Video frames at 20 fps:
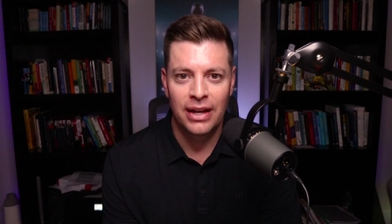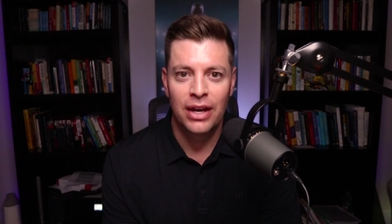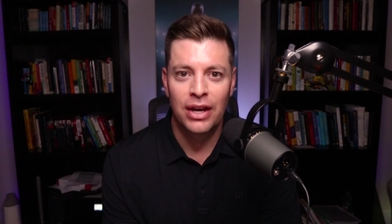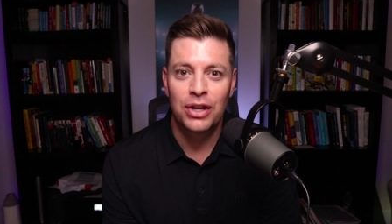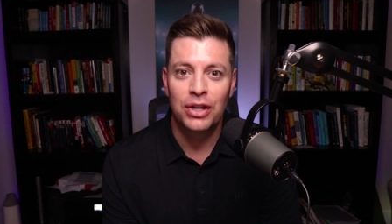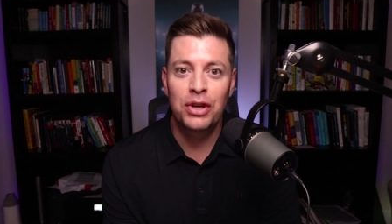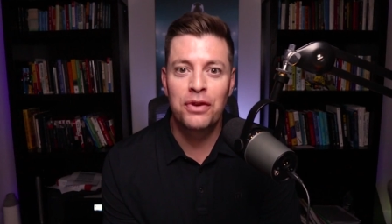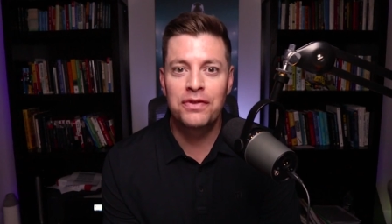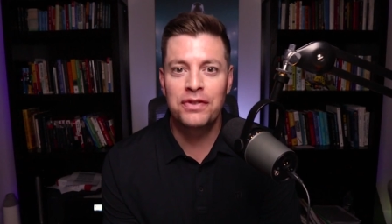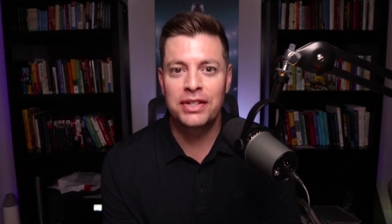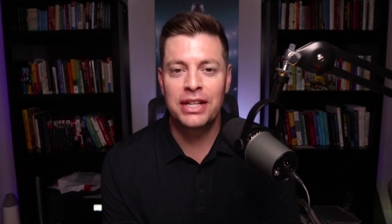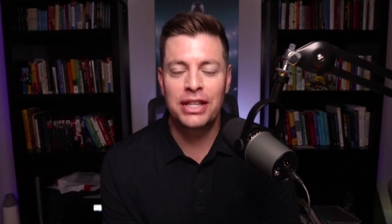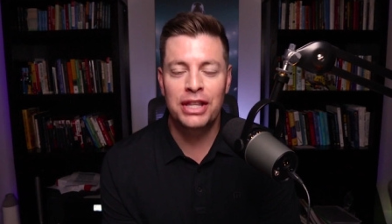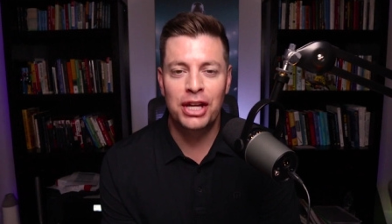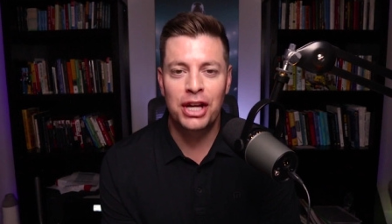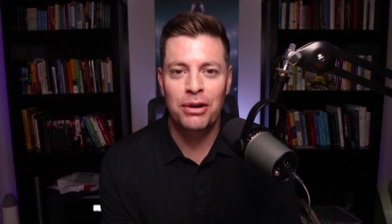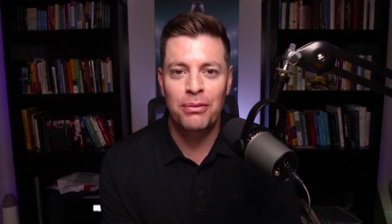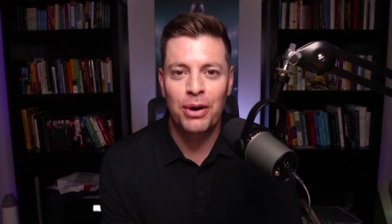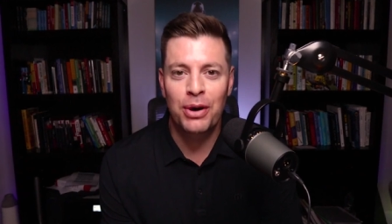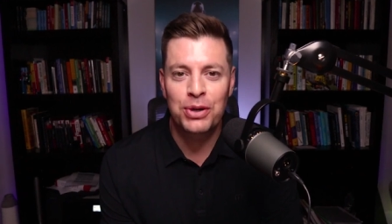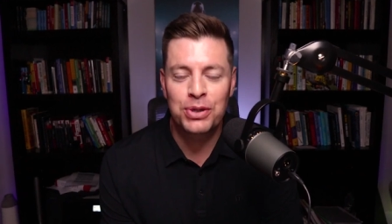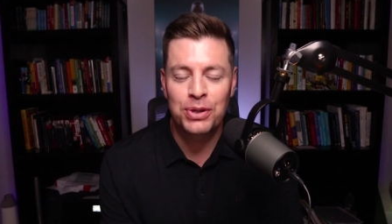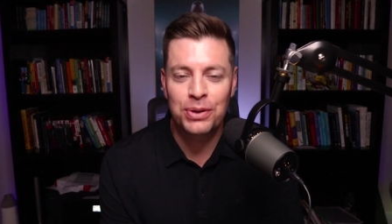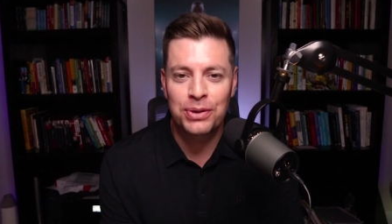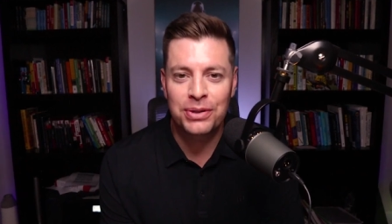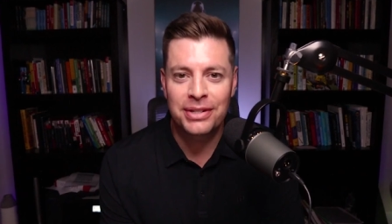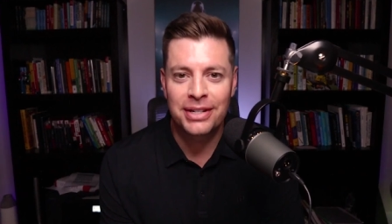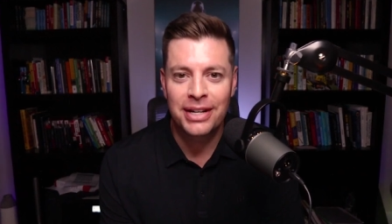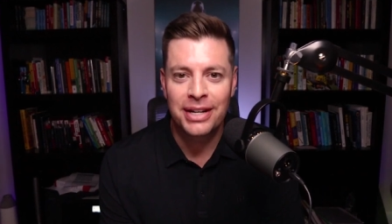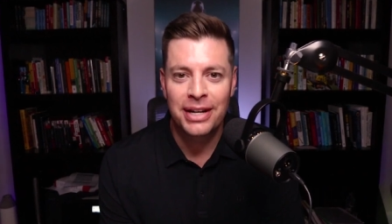You've seen the
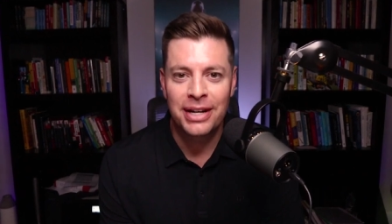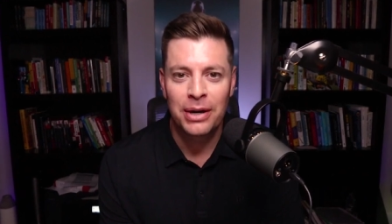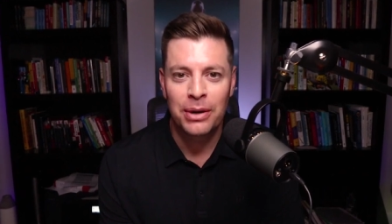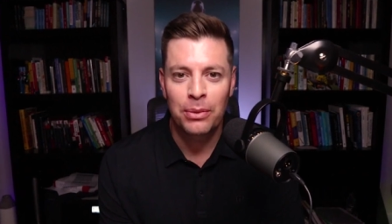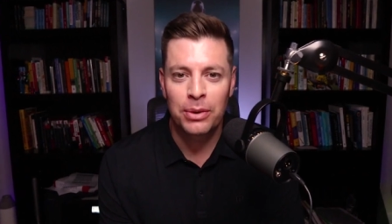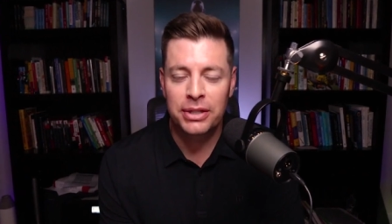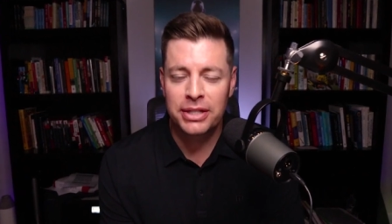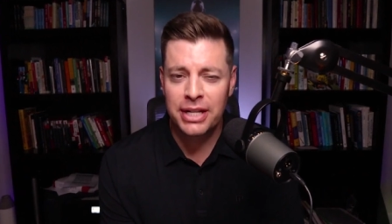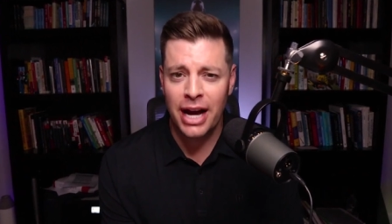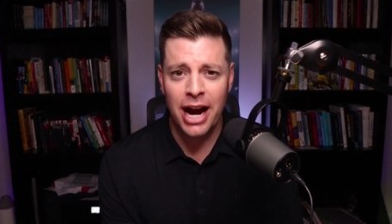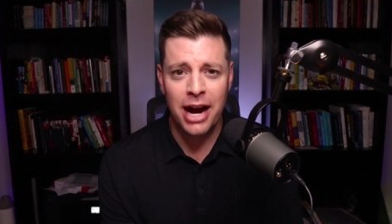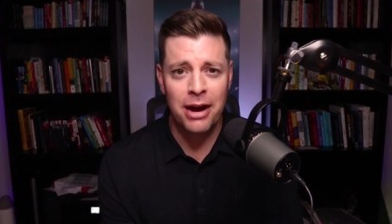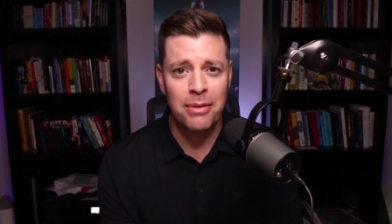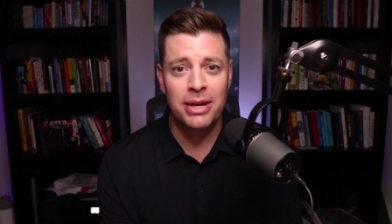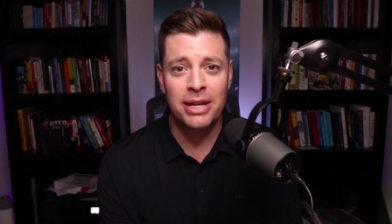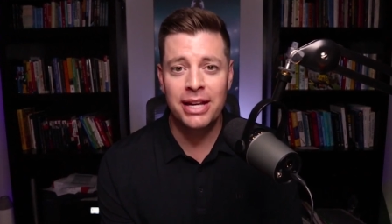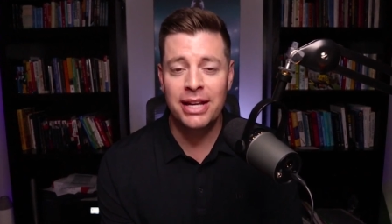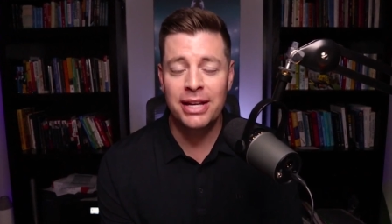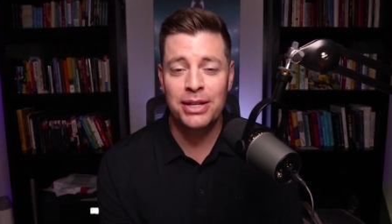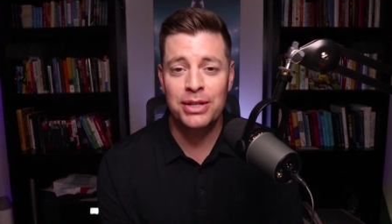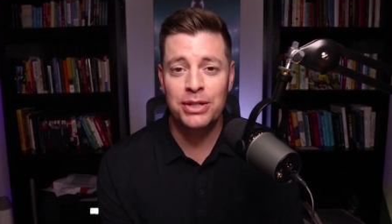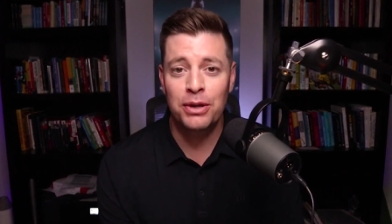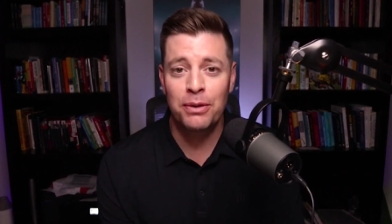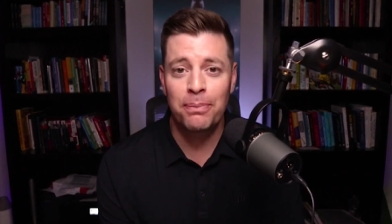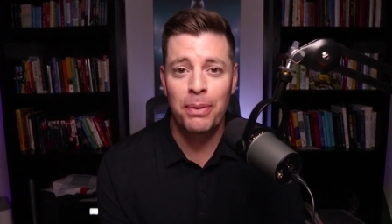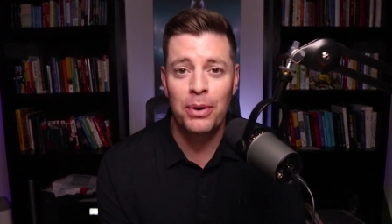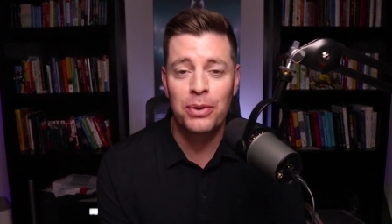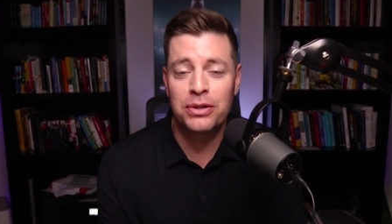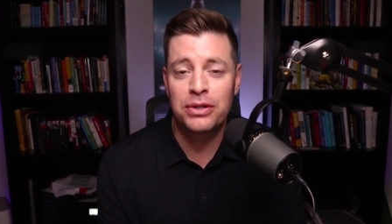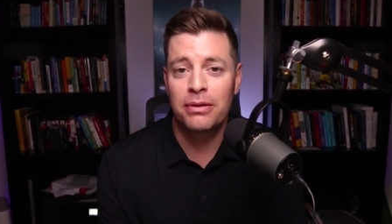commercials. Retirement is
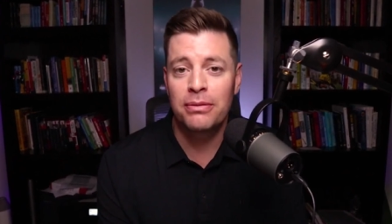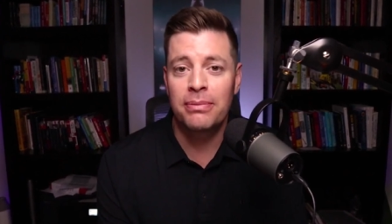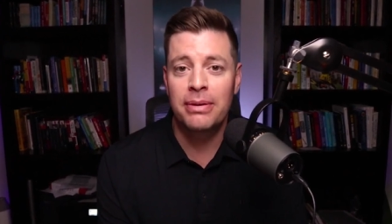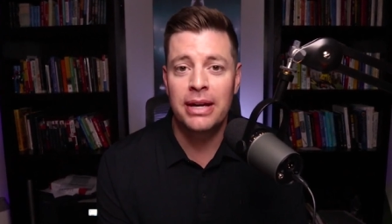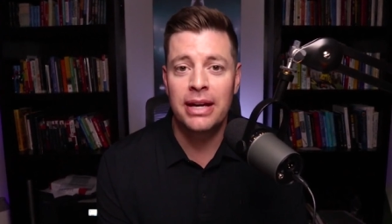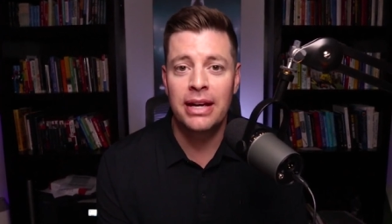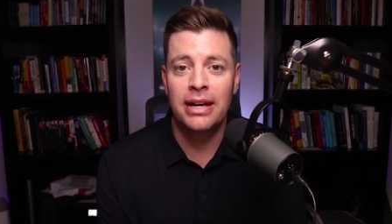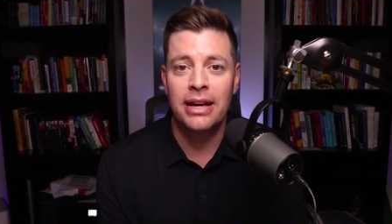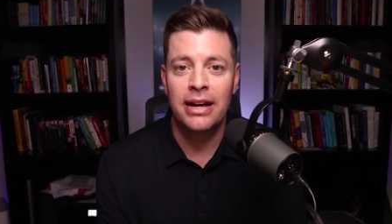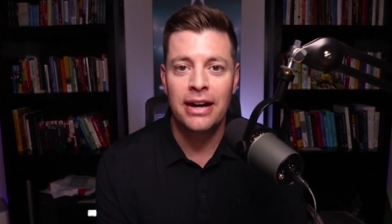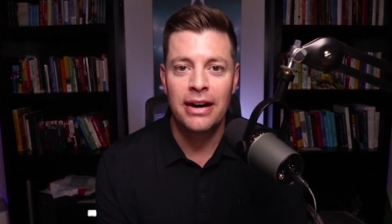supposed to be